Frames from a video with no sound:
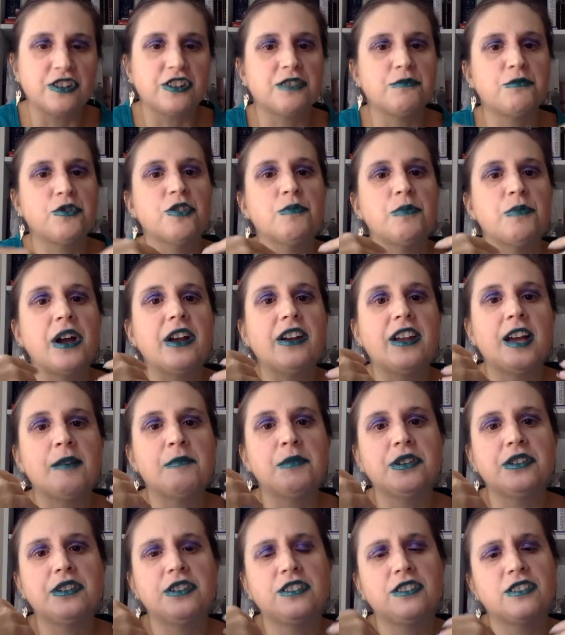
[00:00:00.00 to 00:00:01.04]
It's more about
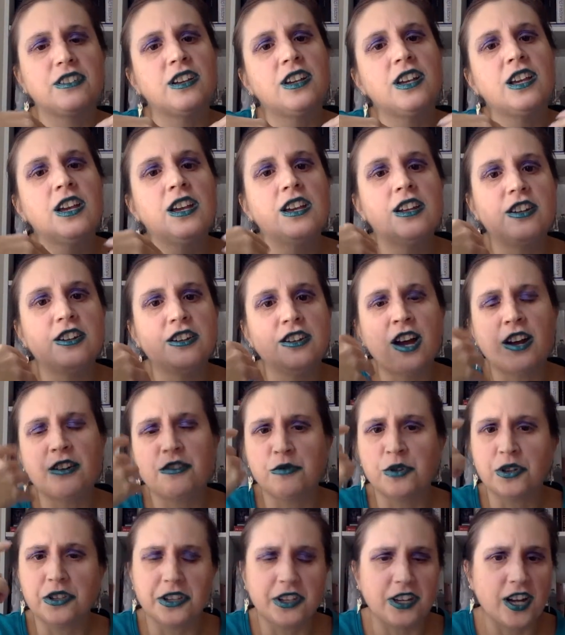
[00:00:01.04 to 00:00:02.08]
Emily's not
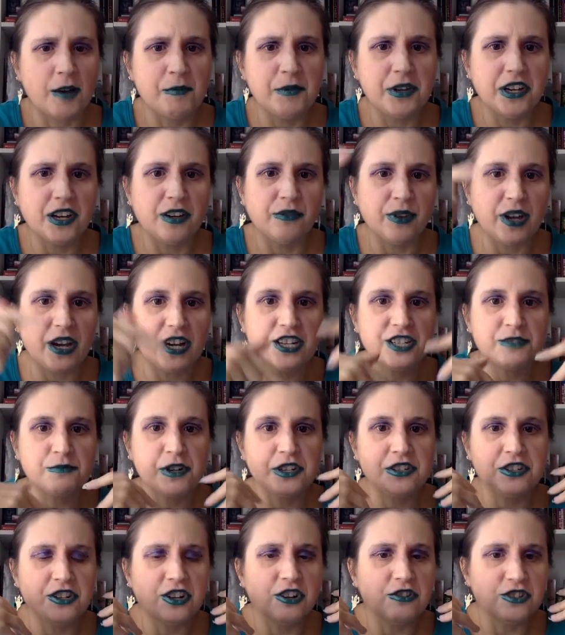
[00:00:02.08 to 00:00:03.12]
really coming of age,
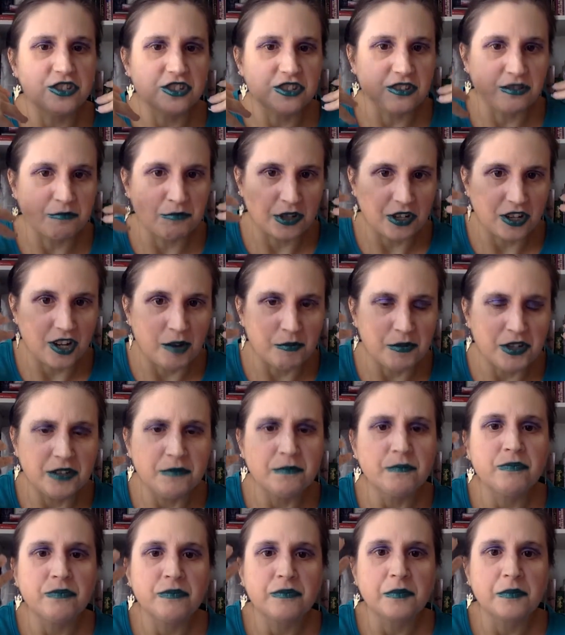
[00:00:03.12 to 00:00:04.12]
but, you know, just becoming